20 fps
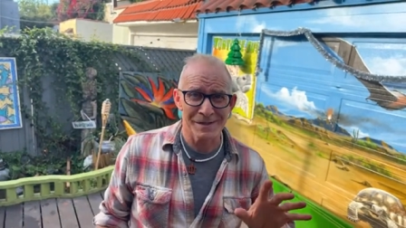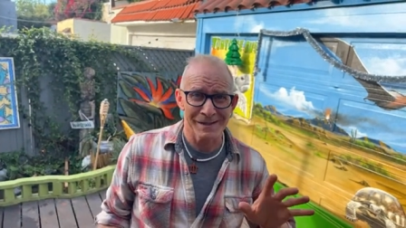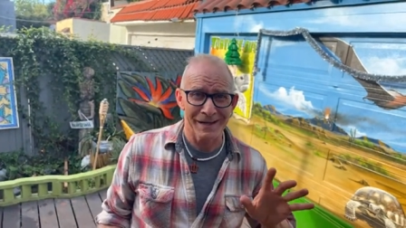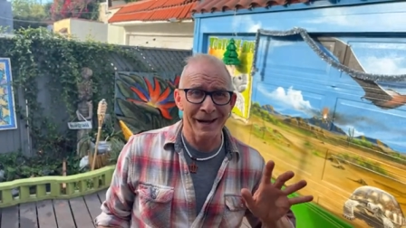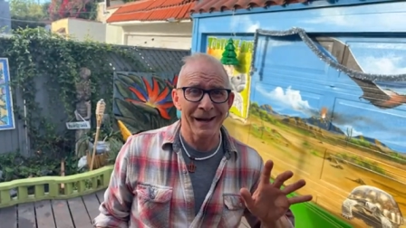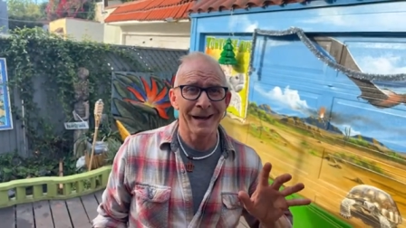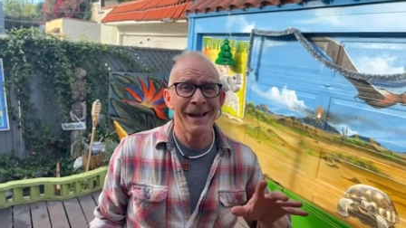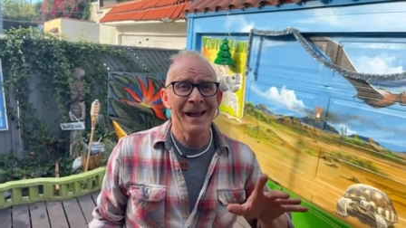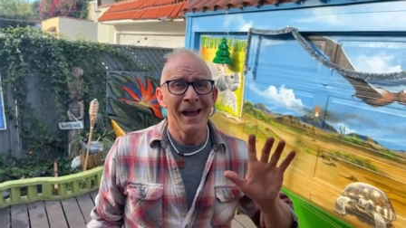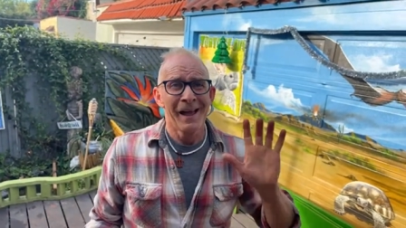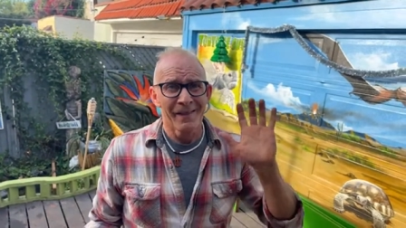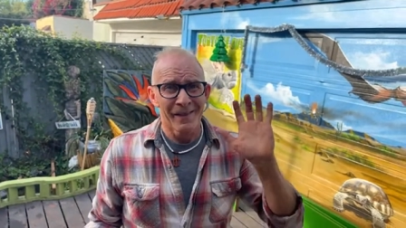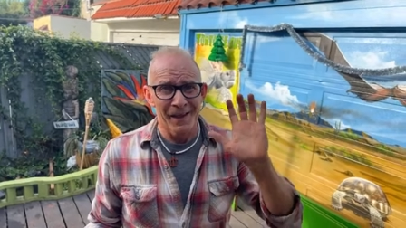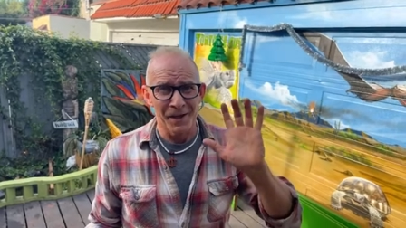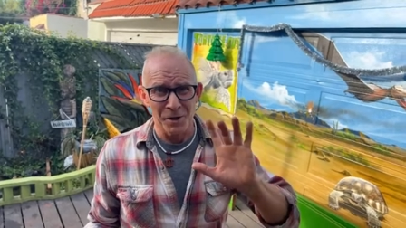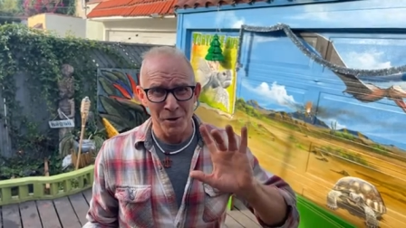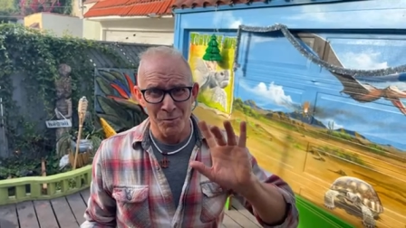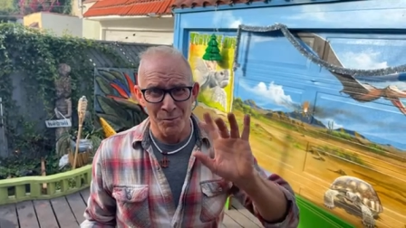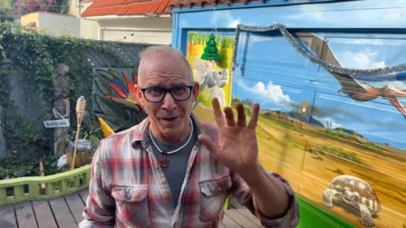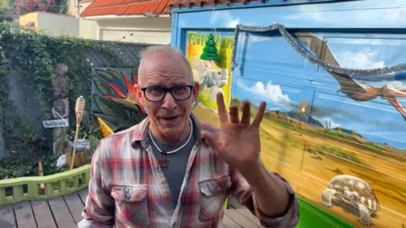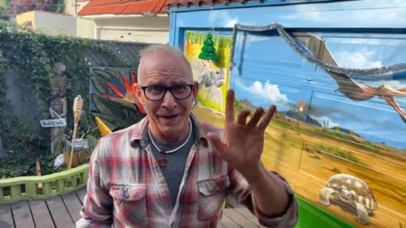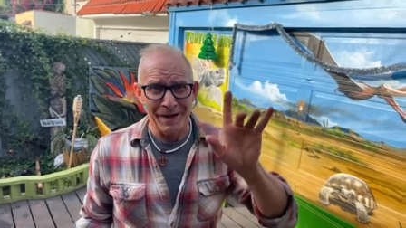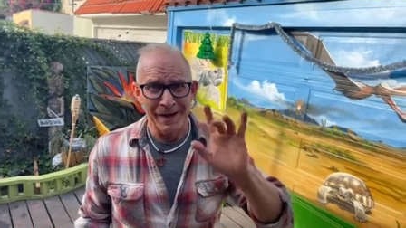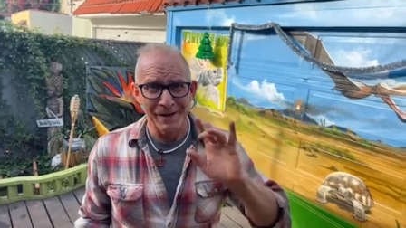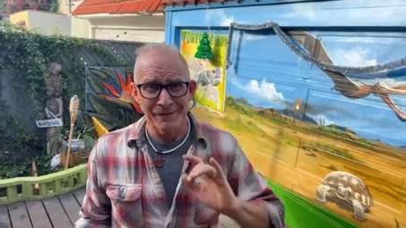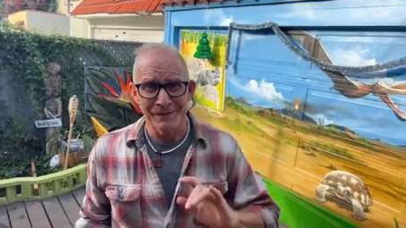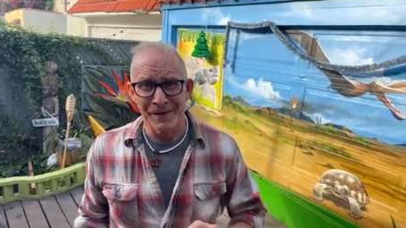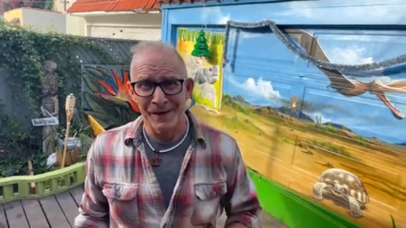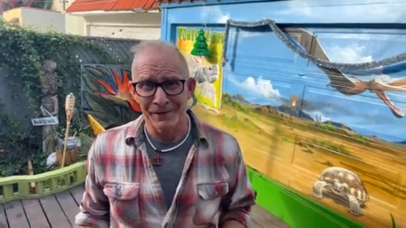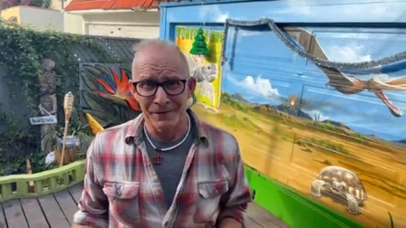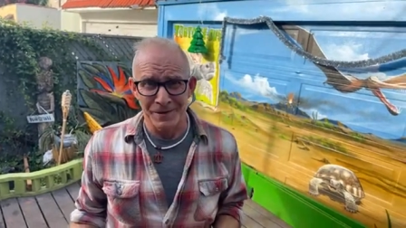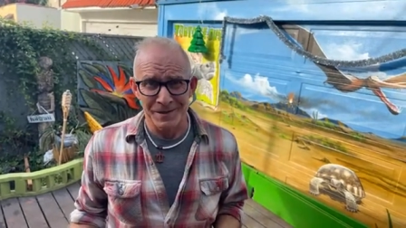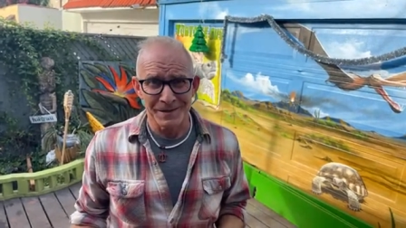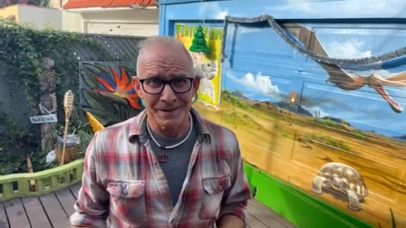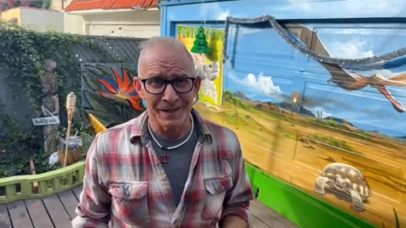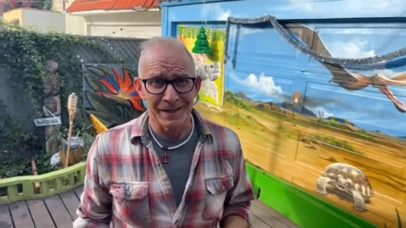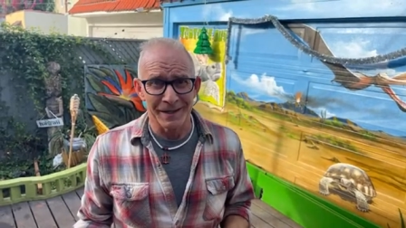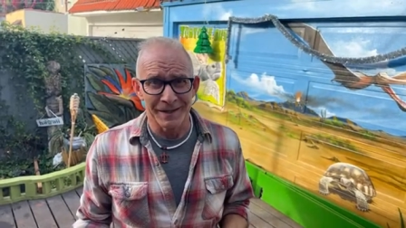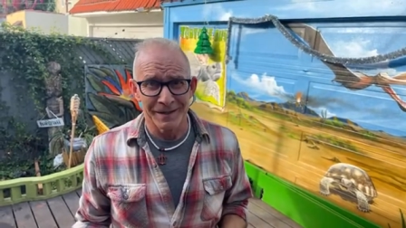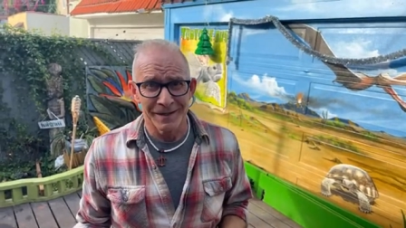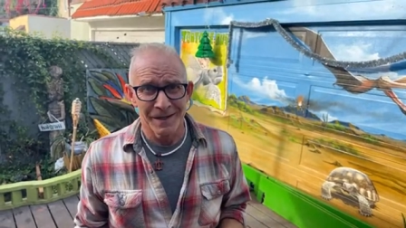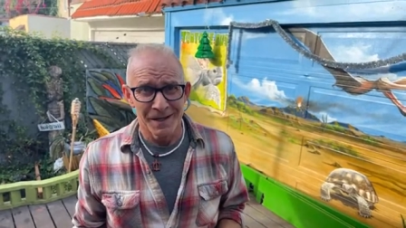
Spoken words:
Guy that you may have never seen.